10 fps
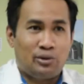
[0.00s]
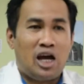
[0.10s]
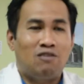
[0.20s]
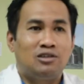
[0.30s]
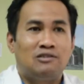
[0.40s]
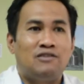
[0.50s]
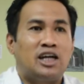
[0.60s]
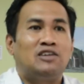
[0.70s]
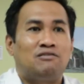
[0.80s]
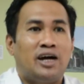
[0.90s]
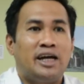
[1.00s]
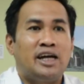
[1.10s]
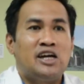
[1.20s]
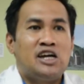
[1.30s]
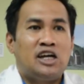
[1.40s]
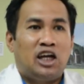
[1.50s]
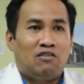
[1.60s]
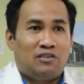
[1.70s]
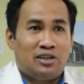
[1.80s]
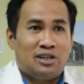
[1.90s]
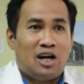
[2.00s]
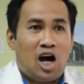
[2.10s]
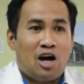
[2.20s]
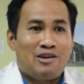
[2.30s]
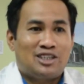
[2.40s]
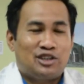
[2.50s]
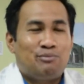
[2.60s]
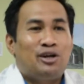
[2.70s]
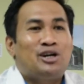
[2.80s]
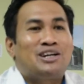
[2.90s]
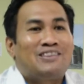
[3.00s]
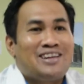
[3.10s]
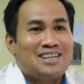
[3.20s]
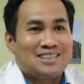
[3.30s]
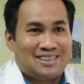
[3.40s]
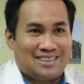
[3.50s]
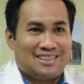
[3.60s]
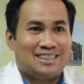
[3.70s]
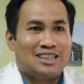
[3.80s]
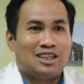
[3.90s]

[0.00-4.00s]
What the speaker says: we have to verify if there are similar things